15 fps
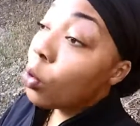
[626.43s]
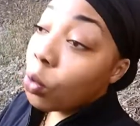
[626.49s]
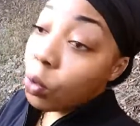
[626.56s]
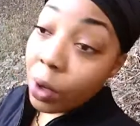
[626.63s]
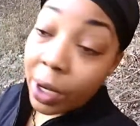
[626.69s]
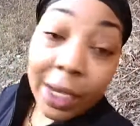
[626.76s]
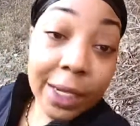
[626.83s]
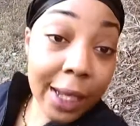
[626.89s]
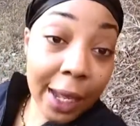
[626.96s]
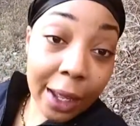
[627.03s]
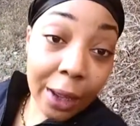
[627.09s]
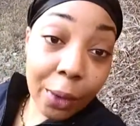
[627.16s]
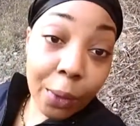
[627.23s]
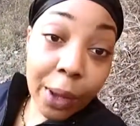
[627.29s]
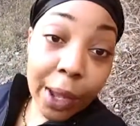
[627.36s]
right
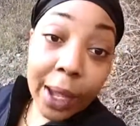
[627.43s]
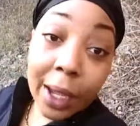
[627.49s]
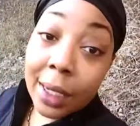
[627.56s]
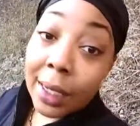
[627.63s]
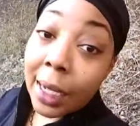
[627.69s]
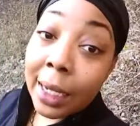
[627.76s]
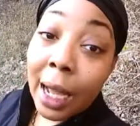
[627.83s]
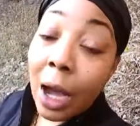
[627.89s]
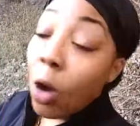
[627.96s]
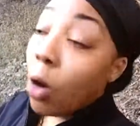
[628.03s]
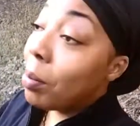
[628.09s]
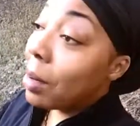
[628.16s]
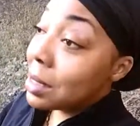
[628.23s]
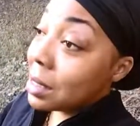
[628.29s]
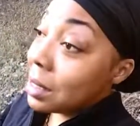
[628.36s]
now, and I got
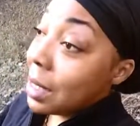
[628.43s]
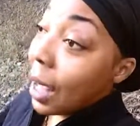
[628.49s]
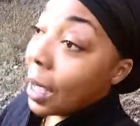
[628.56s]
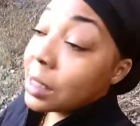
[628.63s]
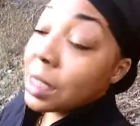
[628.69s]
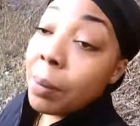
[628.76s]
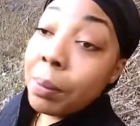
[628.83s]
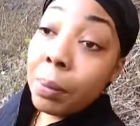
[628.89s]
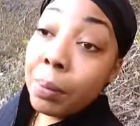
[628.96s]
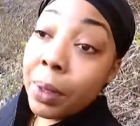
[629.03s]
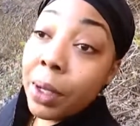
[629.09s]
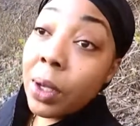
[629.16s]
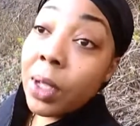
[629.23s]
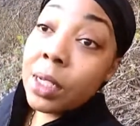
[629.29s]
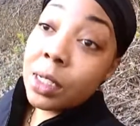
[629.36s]
all my snacks. I'm
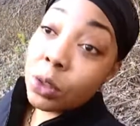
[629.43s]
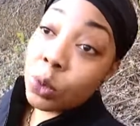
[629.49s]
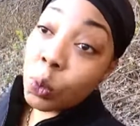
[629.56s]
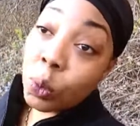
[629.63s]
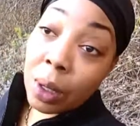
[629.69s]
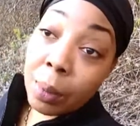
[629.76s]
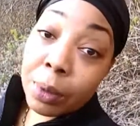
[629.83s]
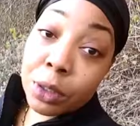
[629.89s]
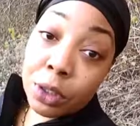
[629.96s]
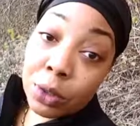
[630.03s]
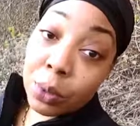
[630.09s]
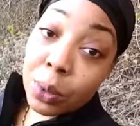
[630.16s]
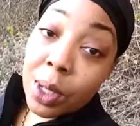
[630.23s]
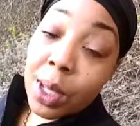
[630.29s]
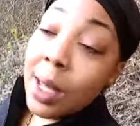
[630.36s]
prepared, and this is what I'm gonna
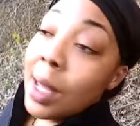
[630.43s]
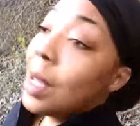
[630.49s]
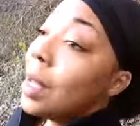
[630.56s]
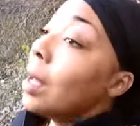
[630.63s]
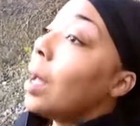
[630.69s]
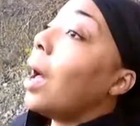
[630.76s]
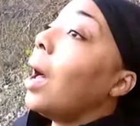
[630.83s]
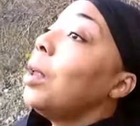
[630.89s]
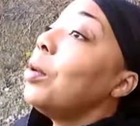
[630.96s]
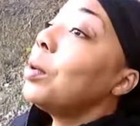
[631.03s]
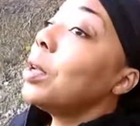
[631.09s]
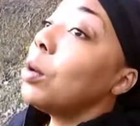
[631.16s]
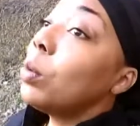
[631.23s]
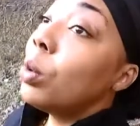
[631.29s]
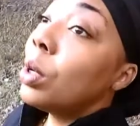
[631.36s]
do. I don't
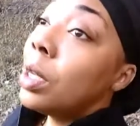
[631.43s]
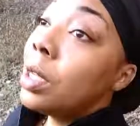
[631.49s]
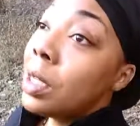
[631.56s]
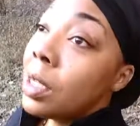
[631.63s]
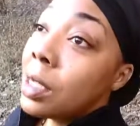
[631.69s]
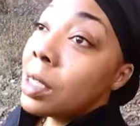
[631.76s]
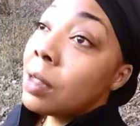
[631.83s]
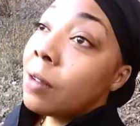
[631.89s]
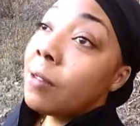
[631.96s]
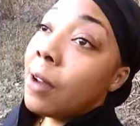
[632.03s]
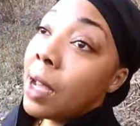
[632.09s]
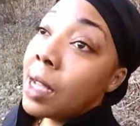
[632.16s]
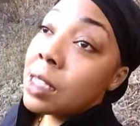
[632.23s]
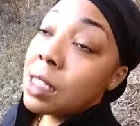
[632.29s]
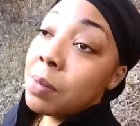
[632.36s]
care what it is.
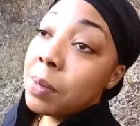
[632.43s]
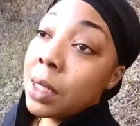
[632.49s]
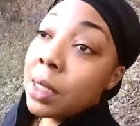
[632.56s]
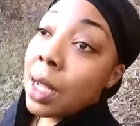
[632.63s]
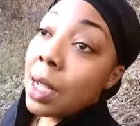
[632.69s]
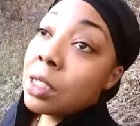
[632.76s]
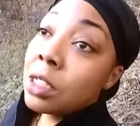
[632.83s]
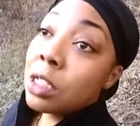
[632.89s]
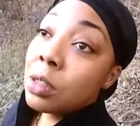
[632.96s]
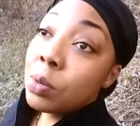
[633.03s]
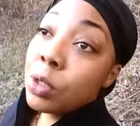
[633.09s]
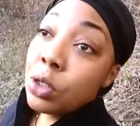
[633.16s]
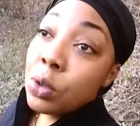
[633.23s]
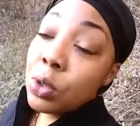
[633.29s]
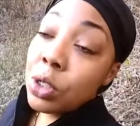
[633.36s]
Find something that just
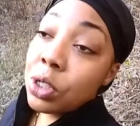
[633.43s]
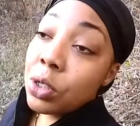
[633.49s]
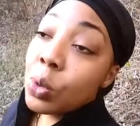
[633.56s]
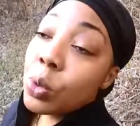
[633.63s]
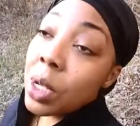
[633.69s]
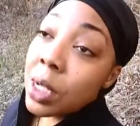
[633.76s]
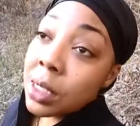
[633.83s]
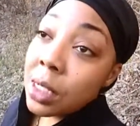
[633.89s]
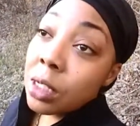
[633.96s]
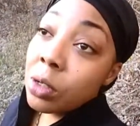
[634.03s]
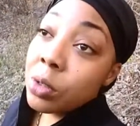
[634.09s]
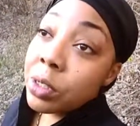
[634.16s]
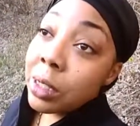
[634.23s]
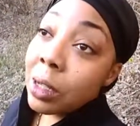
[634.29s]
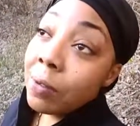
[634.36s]
reduces you. Is it a
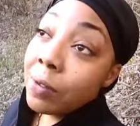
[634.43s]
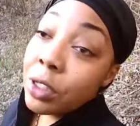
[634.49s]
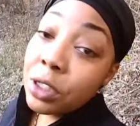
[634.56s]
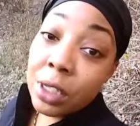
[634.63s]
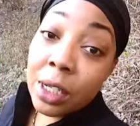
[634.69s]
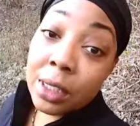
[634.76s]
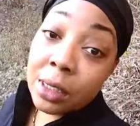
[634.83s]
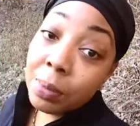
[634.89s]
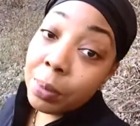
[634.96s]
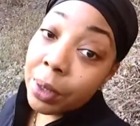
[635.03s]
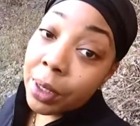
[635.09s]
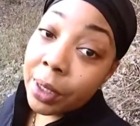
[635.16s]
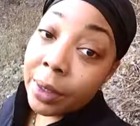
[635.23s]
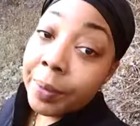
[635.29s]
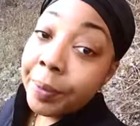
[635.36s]
little selfish? Yes,
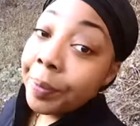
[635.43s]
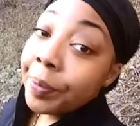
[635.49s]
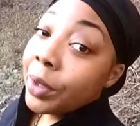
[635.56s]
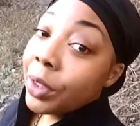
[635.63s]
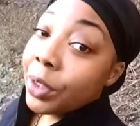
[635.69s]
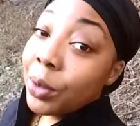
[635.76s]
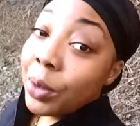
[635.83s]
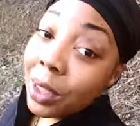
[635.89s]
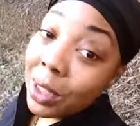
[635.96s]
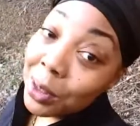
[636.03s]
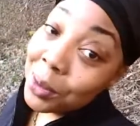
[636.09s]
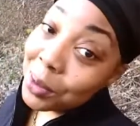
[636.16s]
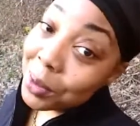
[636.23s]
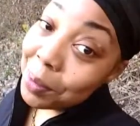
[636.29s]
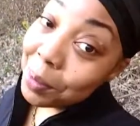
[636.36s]
but you'll get
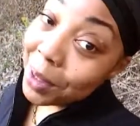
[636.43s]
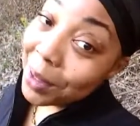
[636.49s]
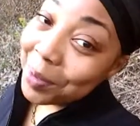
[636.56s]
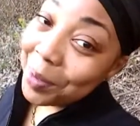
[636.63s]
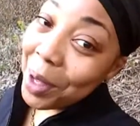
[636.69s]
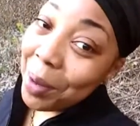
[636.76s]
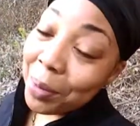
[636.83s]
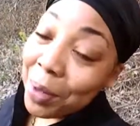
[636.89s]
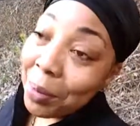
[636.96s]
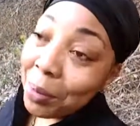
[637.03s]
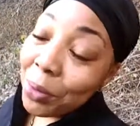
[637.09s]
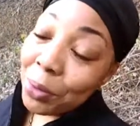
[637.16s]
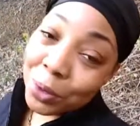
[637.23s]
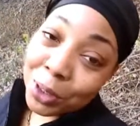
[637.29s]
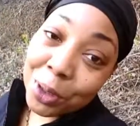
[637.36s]
used to me.
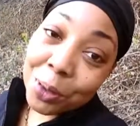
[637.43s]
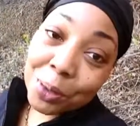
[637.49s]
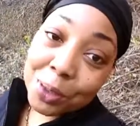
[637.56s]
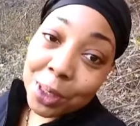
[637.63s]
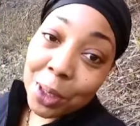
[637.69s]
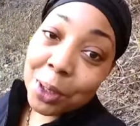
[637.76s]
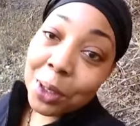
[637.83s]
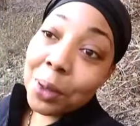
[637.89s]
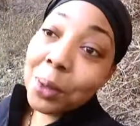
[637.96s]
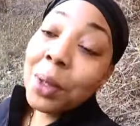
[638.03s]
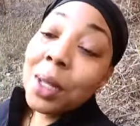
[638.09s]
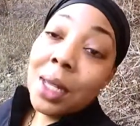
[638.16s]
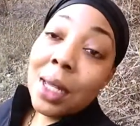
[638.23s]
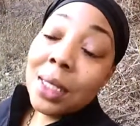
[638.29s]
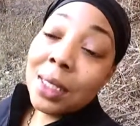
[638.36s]
I'm really gonna tell you
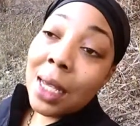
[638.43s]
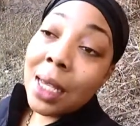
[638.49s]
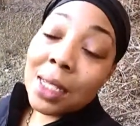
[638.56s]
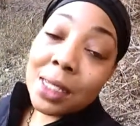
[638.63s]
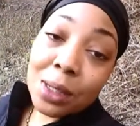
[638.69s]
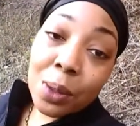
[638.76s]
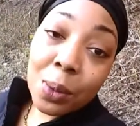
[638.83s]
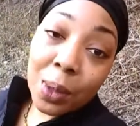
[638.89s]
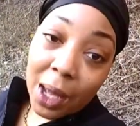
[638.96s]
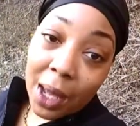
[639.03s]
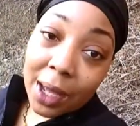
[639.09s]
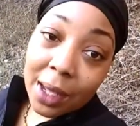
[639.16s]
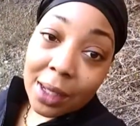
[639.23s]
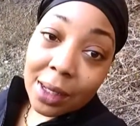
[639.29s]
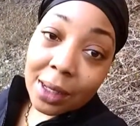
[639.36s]
that it's
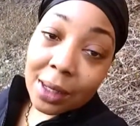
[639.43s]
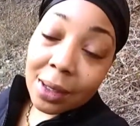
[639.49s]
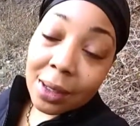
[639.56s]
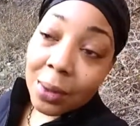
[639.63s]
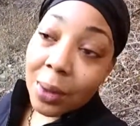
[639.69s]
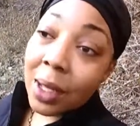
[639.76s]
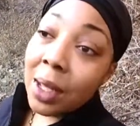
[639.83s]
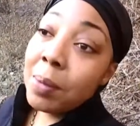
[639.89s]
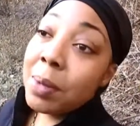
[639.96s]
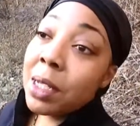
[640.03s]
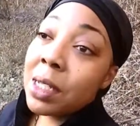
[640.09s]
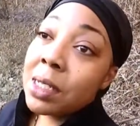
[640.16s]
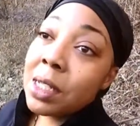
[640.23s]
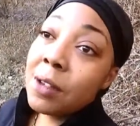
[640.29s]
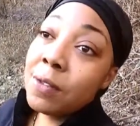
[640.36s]
okay. Okay,
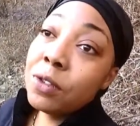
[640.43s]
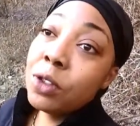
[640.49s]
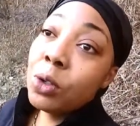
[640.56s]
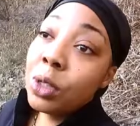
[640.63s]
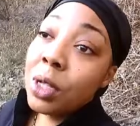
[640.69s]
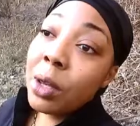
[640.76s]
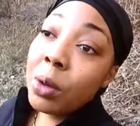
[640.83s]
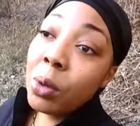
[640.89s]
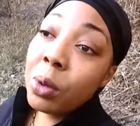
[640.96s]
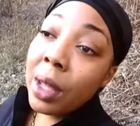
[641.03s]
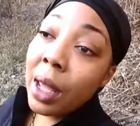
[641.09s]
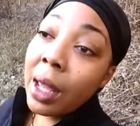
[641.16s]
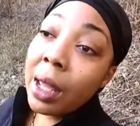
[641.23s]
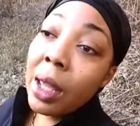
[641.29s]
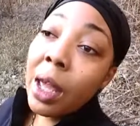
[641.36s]
because if you're not
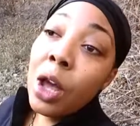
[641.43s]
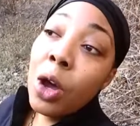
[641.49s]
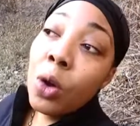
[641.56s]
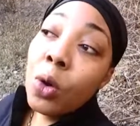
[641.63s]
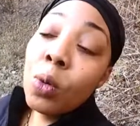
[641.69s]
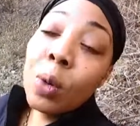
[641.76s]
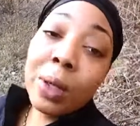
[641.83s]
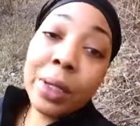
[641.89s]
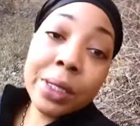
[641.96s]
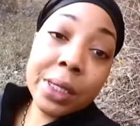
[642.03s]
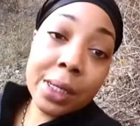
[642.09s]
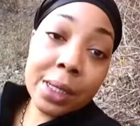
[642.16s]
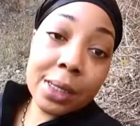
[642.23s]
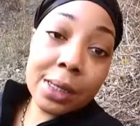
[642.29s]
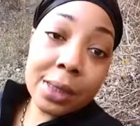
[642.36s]
okay, who else
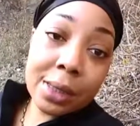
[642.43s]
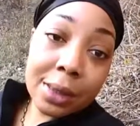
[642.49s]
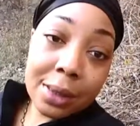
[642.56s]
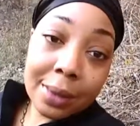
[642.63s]
is?